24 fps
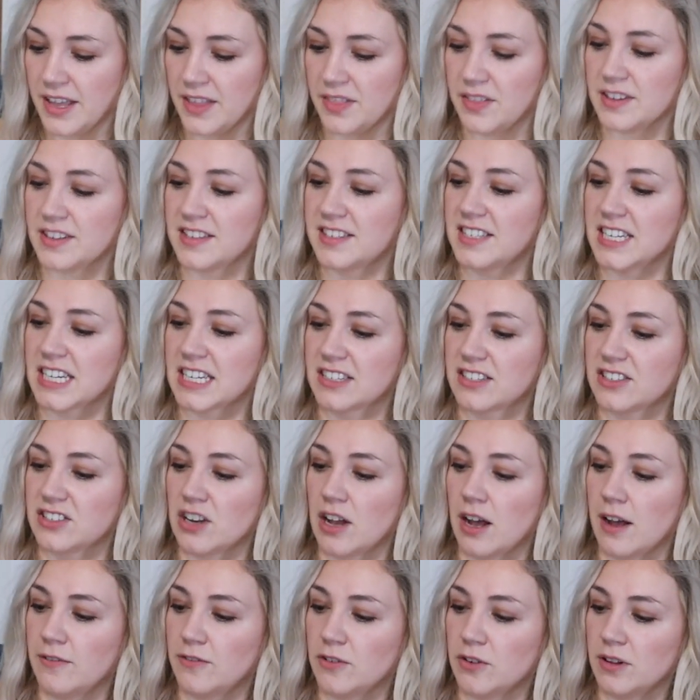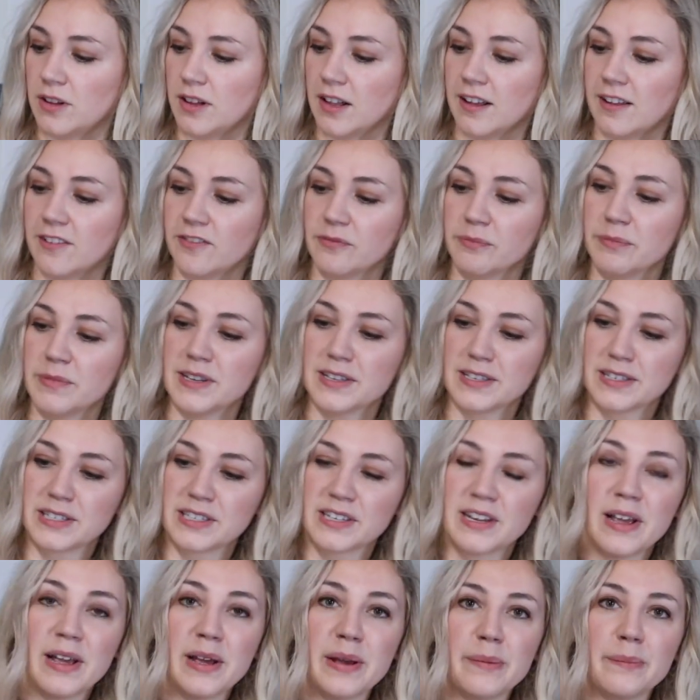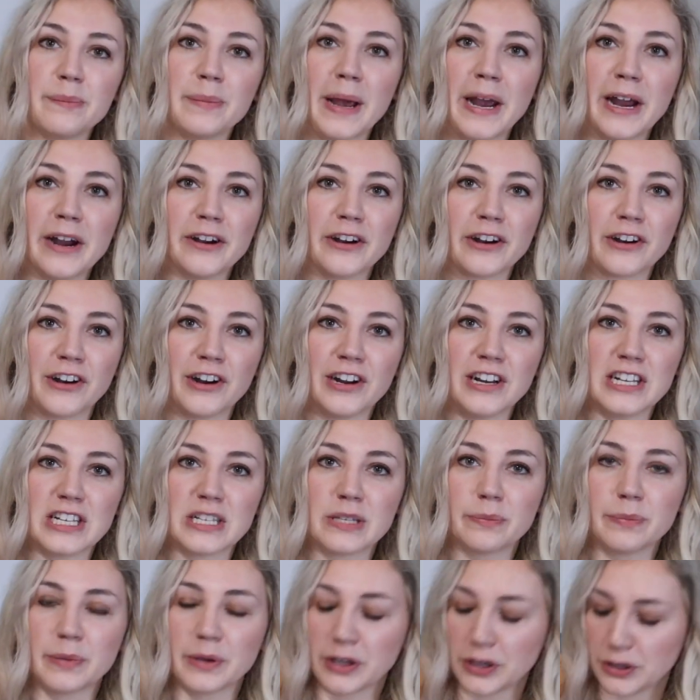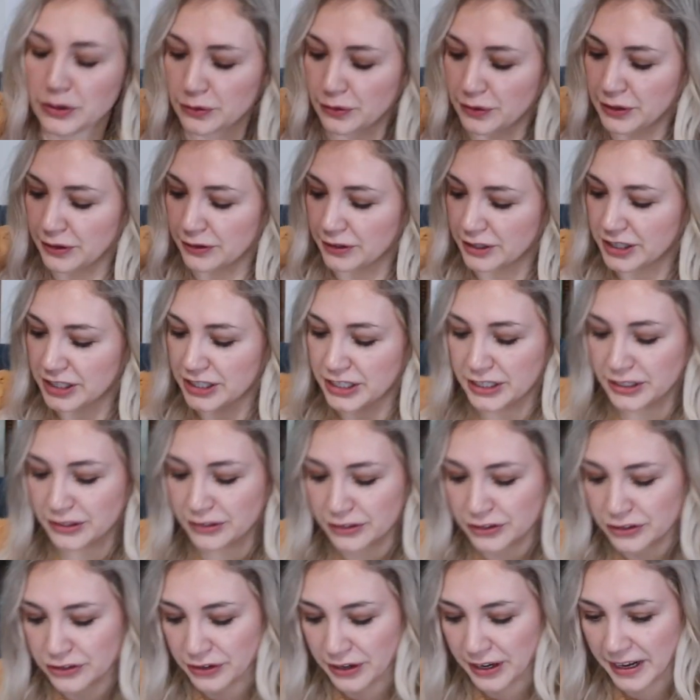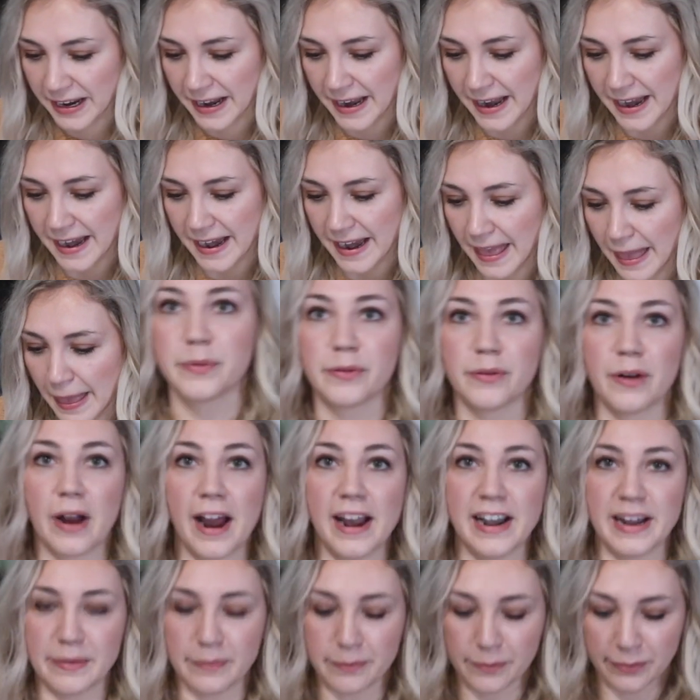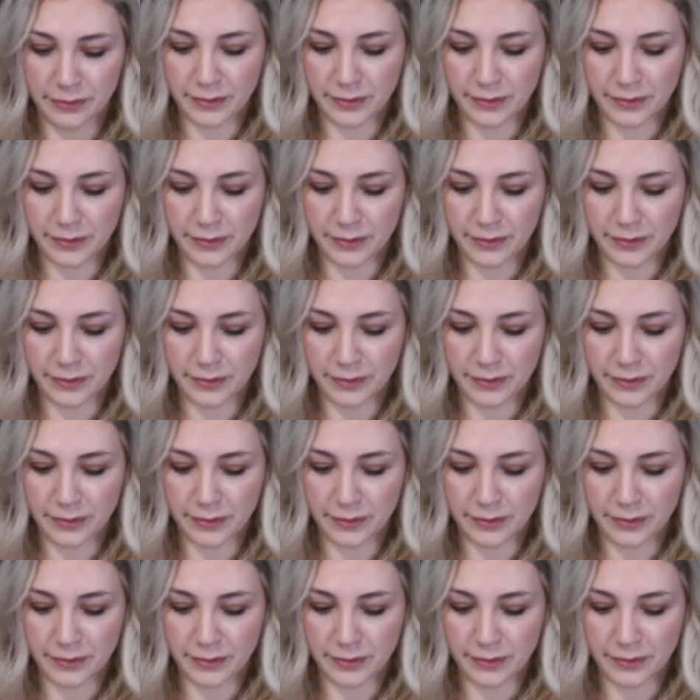the sixth novel of Miss Peregrine's Peculiar Children, Pride and